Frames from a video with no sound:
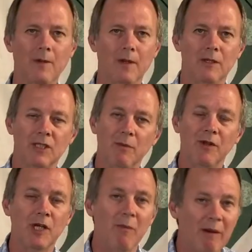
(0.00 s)
Some of the
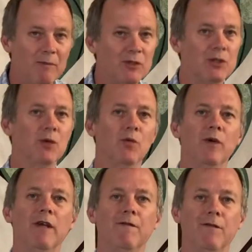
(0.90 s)
commandments that
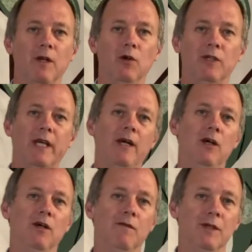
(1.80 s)
we've looked at
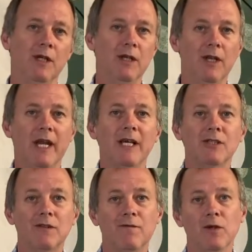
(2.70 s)
over the last
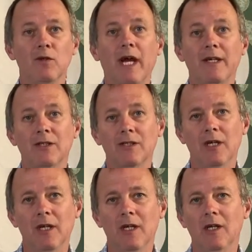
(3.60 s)
few days
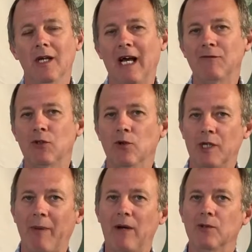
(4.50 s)
have talked
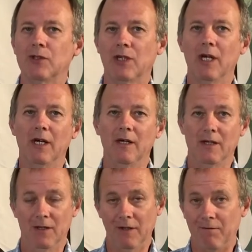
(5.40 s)
about
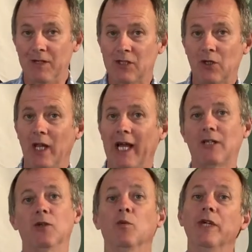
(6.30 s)
the physical act
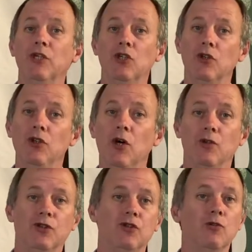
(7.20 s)
that we should
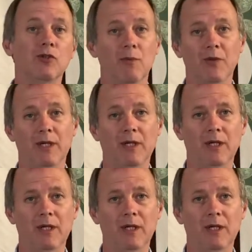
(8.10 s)
not do something.